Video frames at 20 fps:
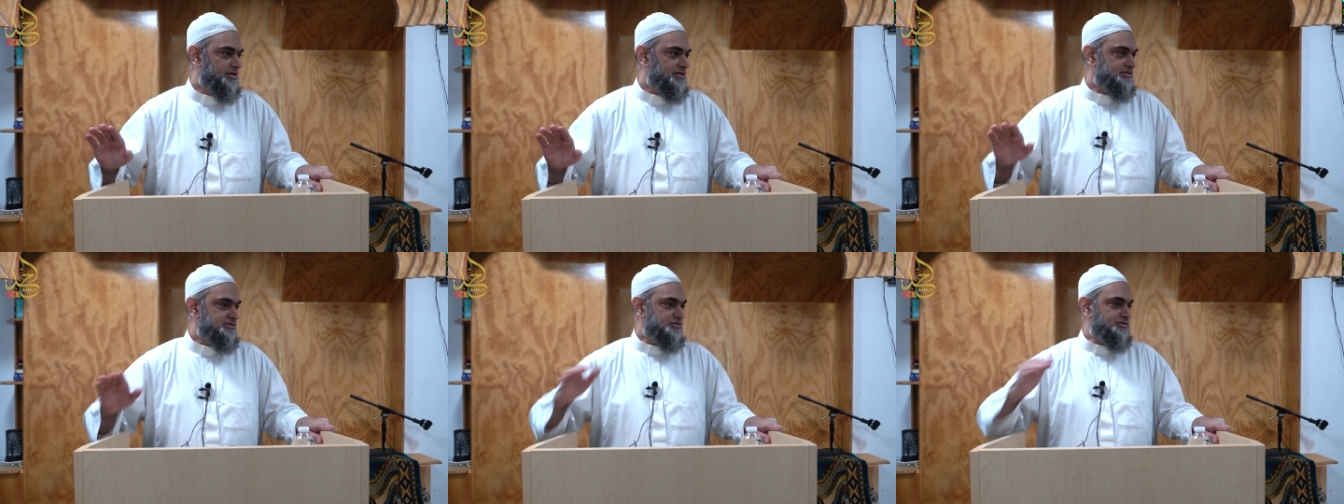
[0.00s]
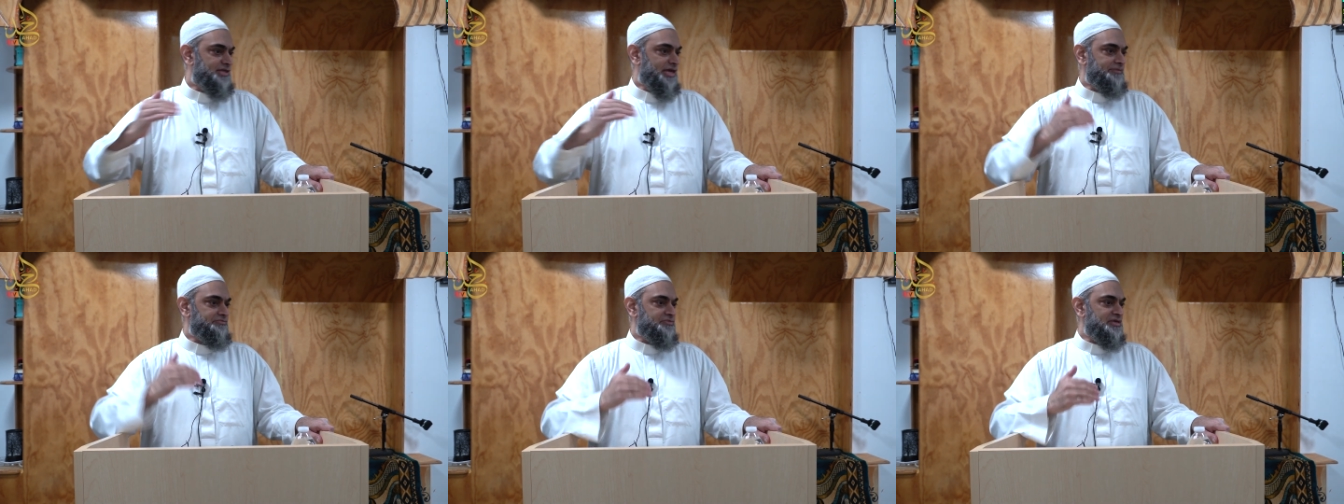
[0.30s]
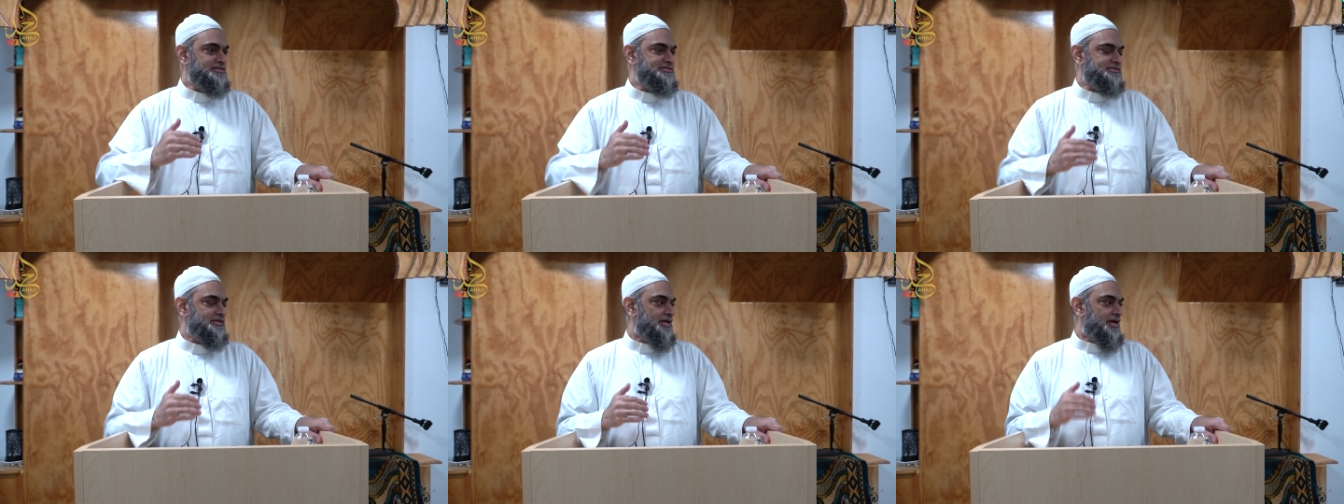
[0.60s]
So that
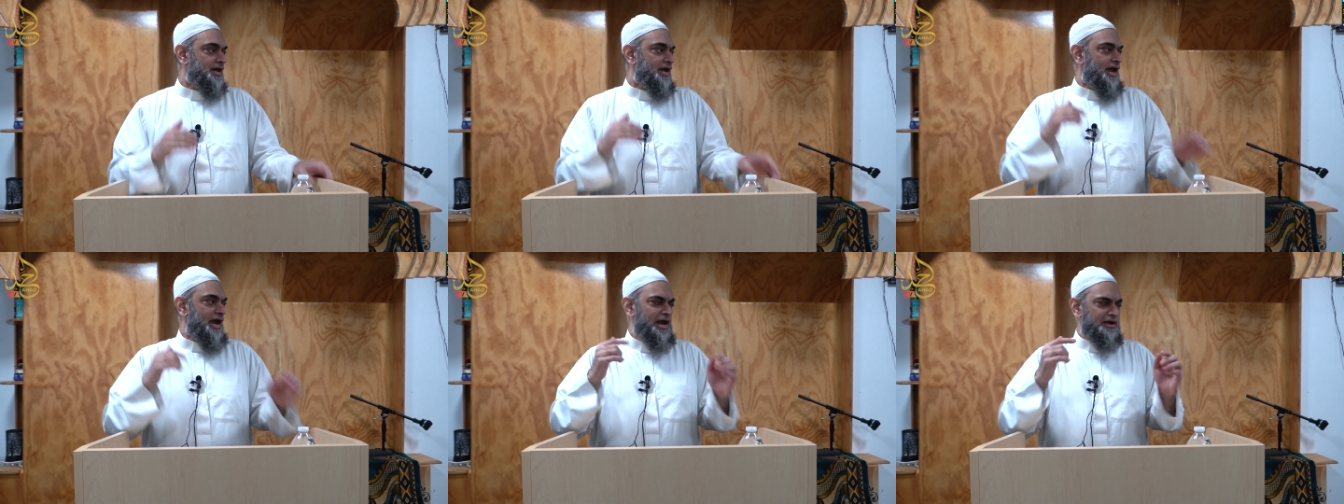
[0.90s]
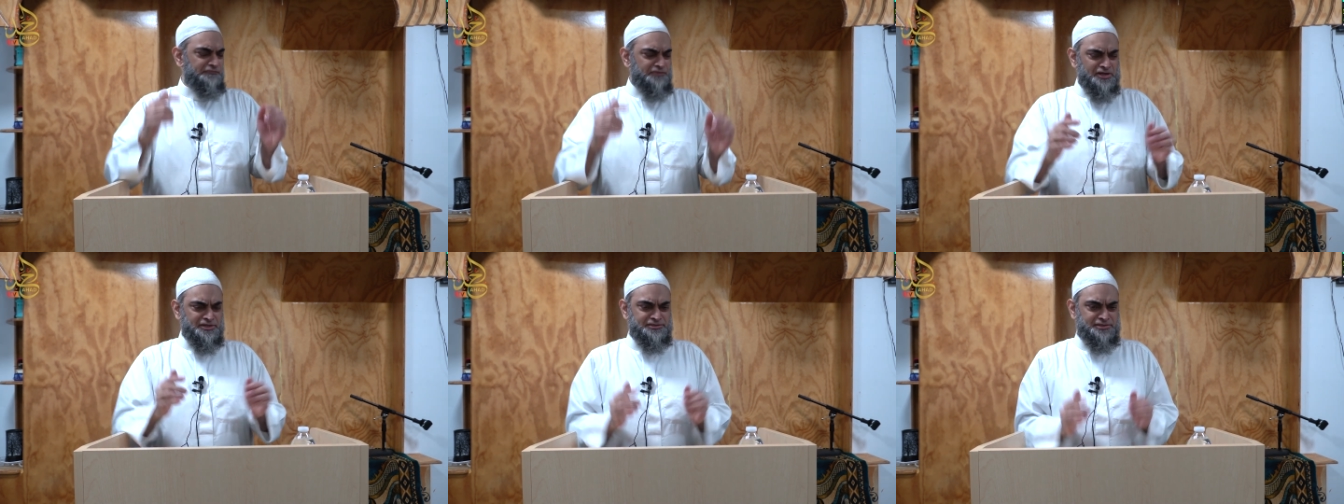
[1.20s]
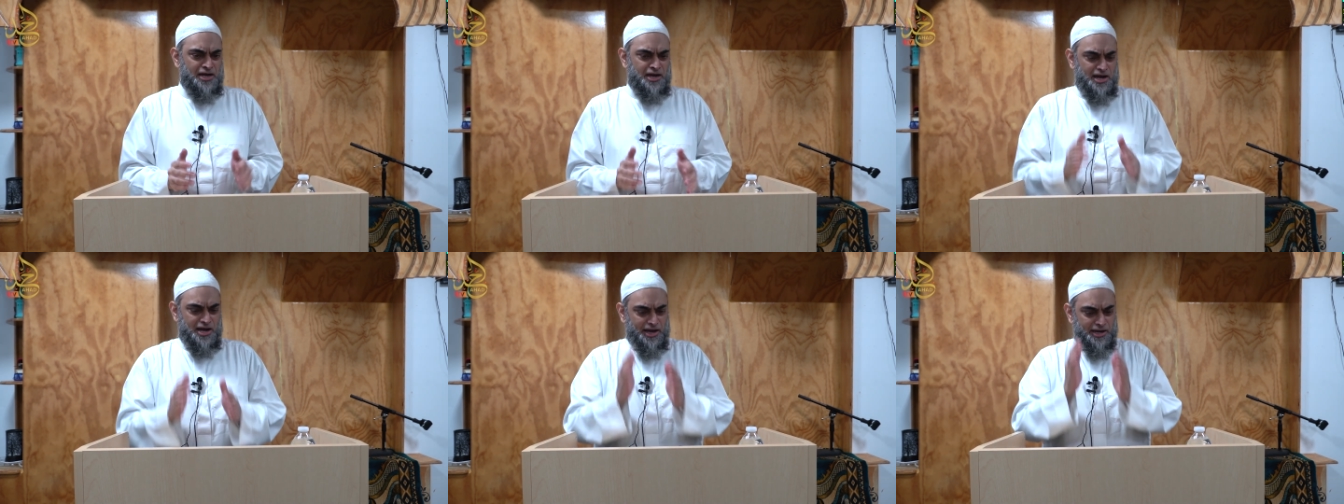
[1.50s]
means every
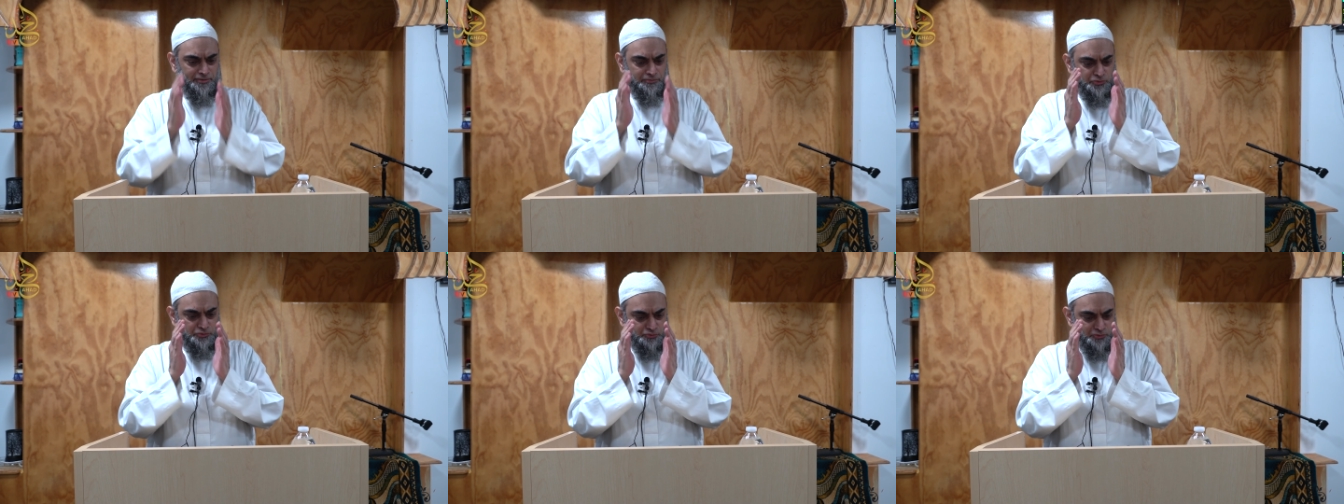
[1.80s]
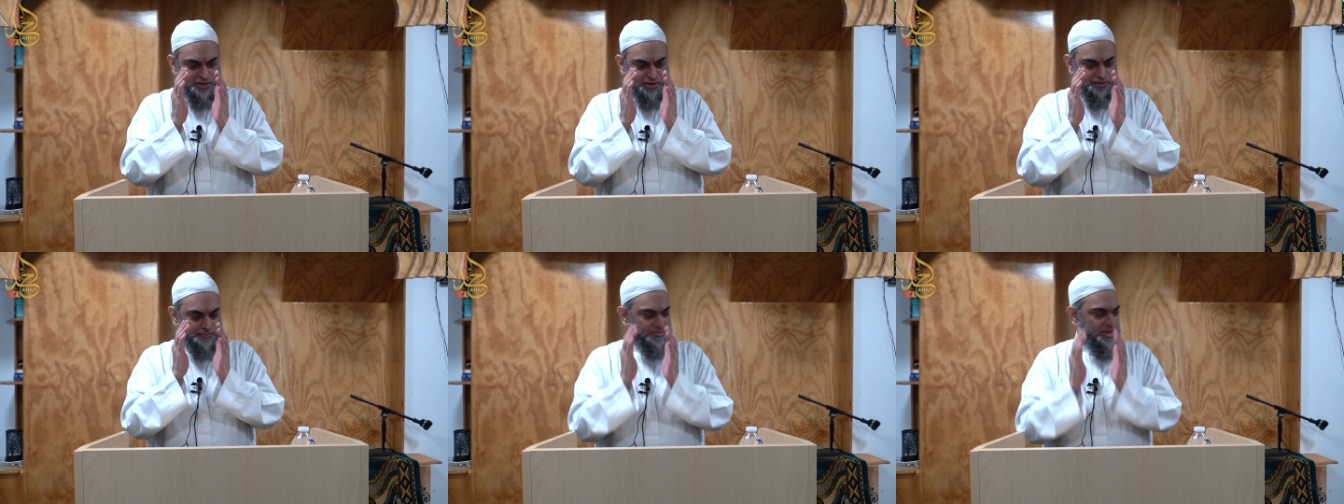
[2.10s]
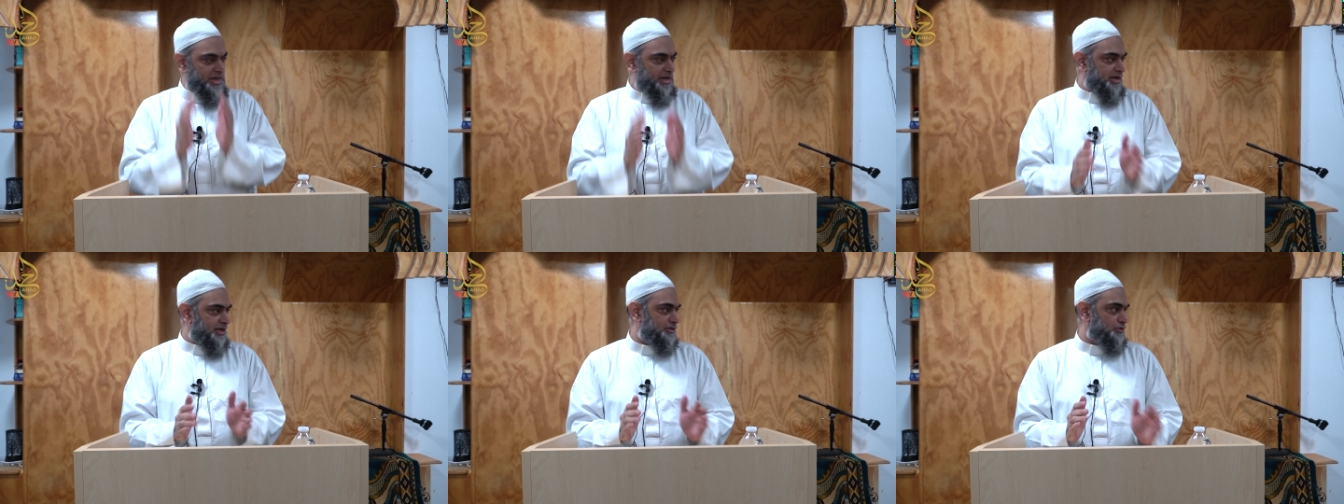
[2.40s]
time we
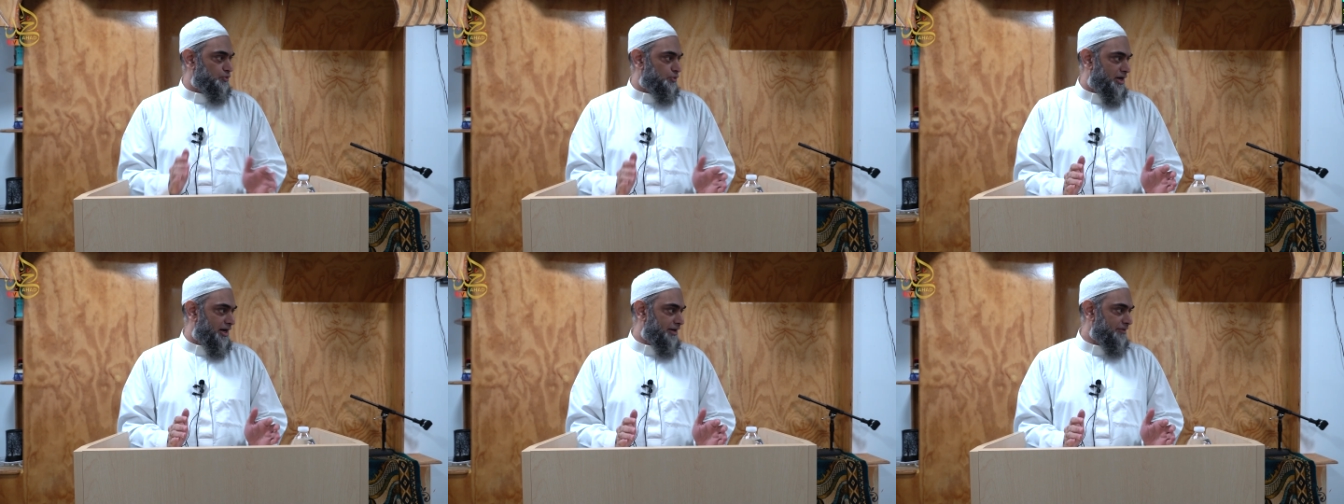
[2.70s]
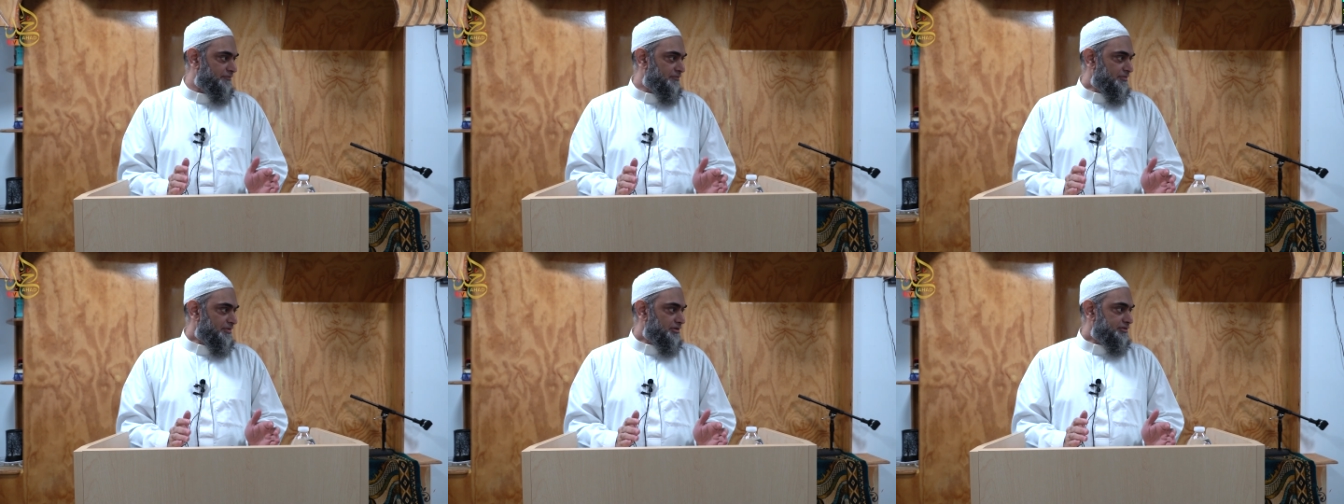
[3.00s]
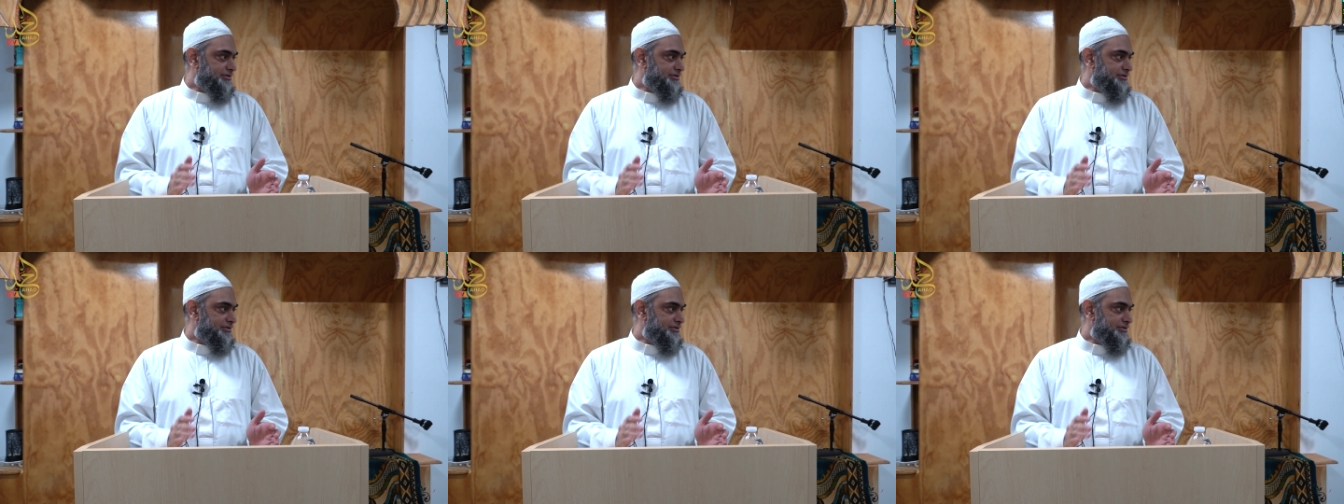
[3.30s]
make a dua,